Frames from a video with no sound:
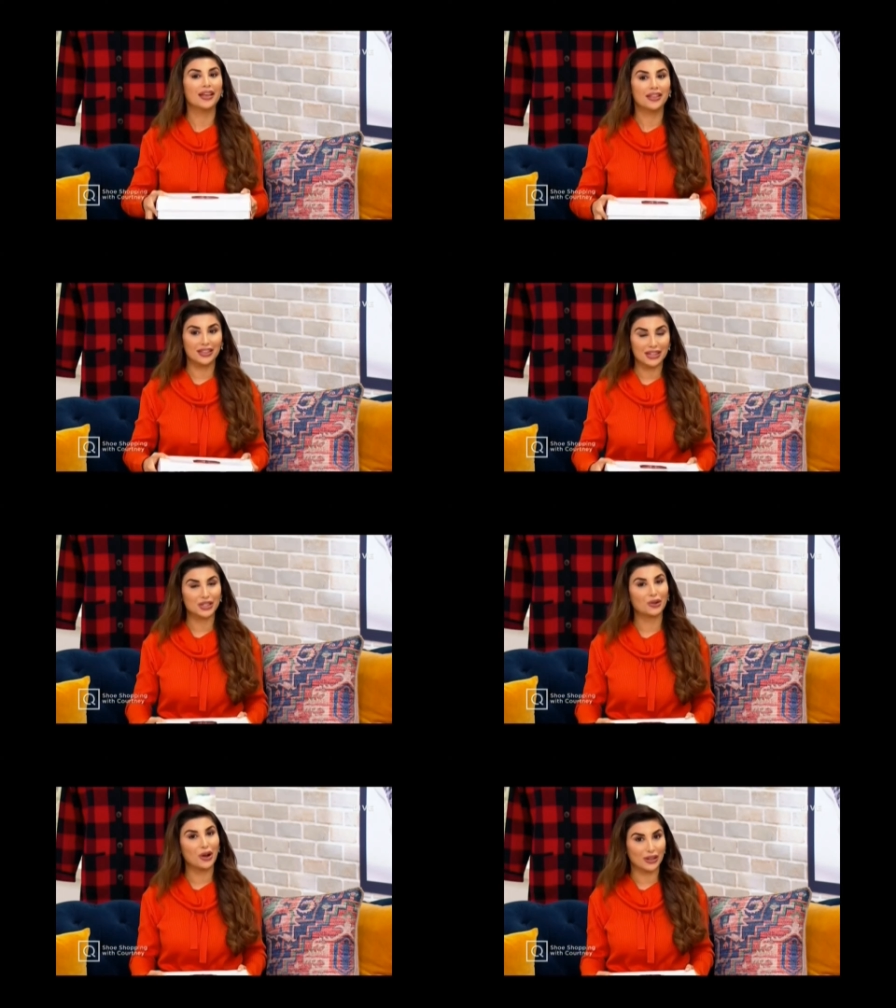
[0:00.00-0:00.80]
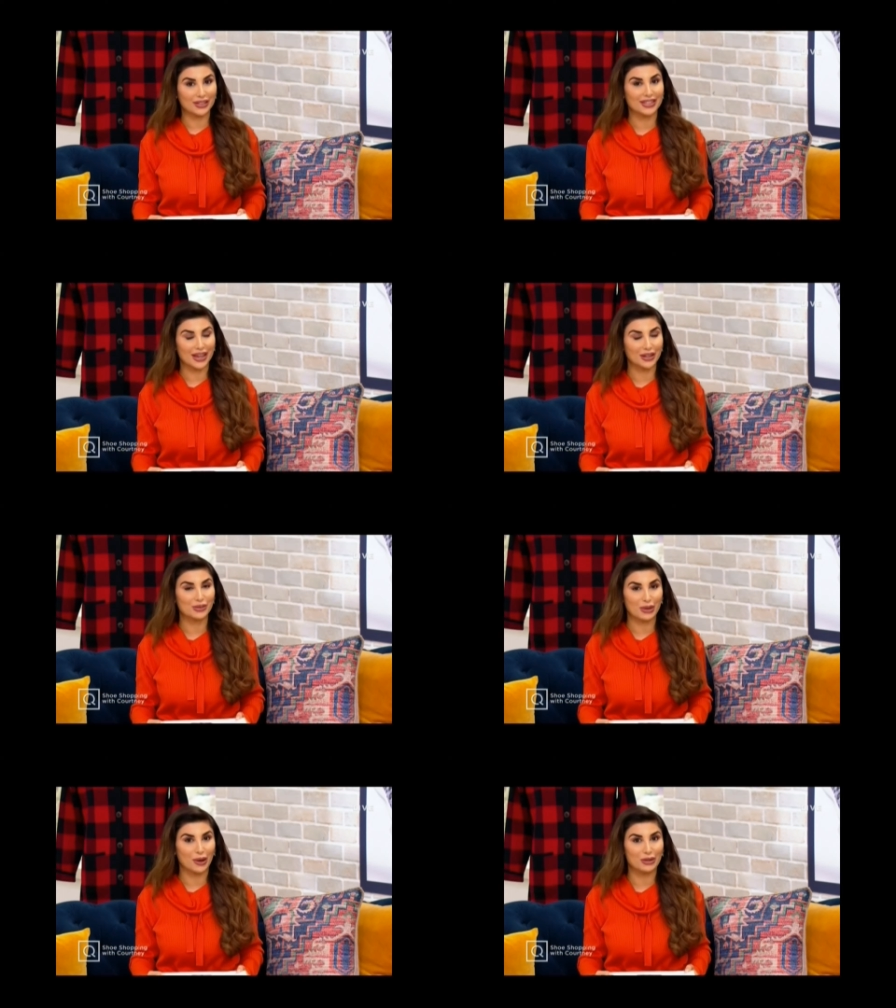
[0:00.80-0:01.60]
These are all on sale
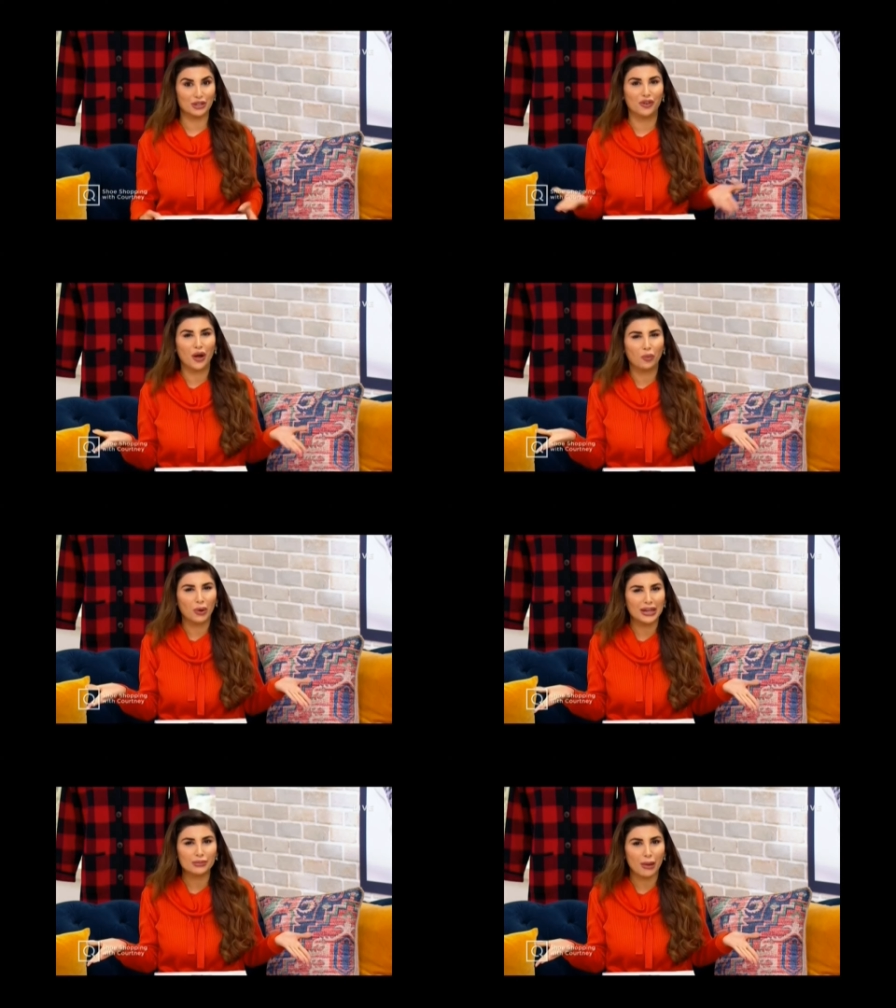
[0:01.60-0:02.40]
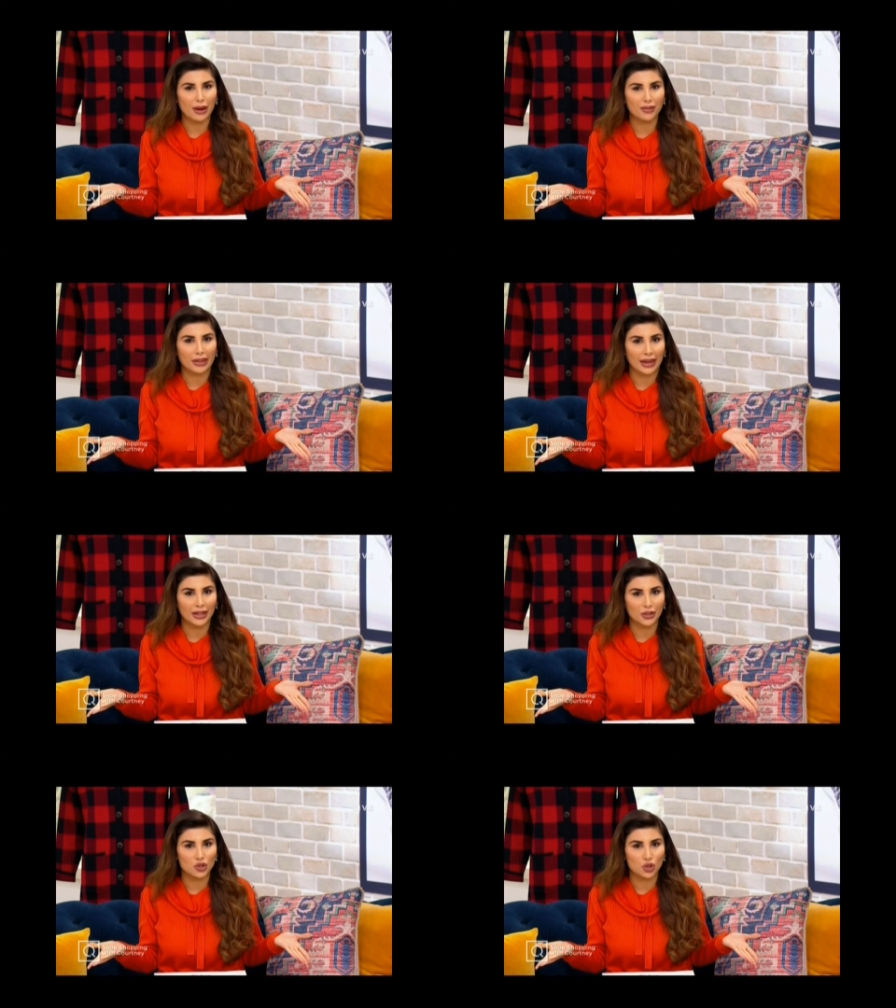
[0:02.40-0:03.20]
as we go into fall. What is better than
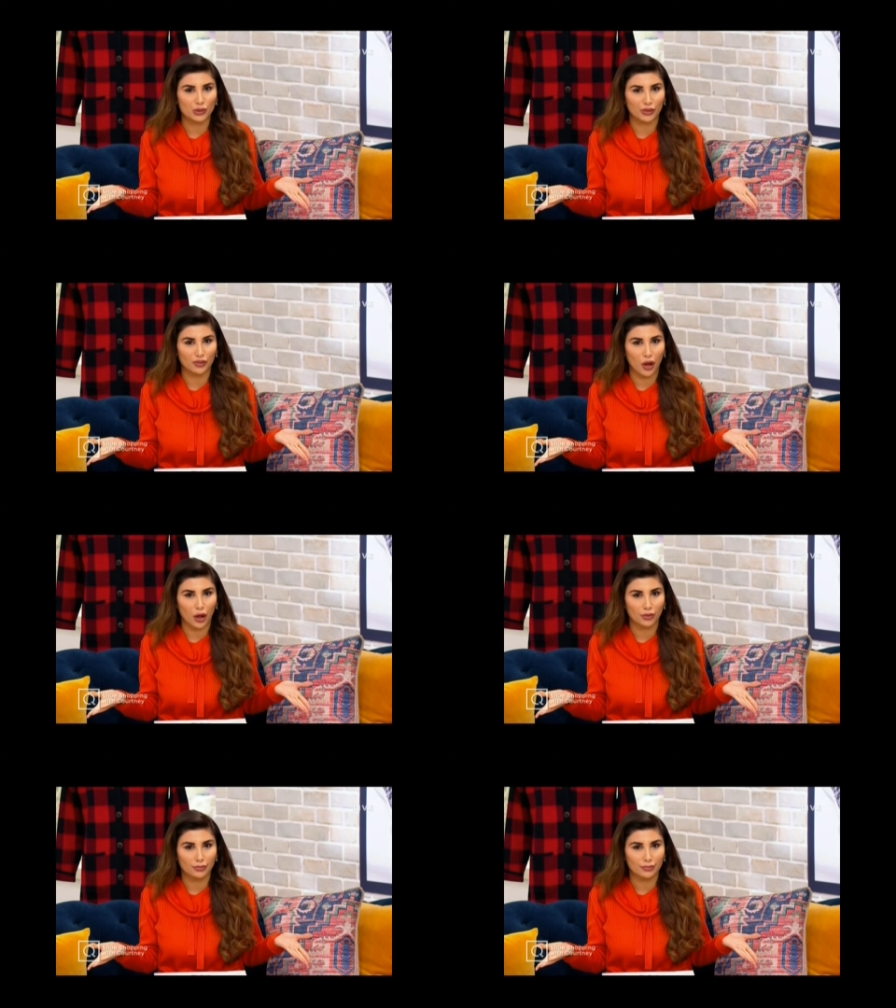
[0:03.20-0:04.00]
getting new shoes for fall?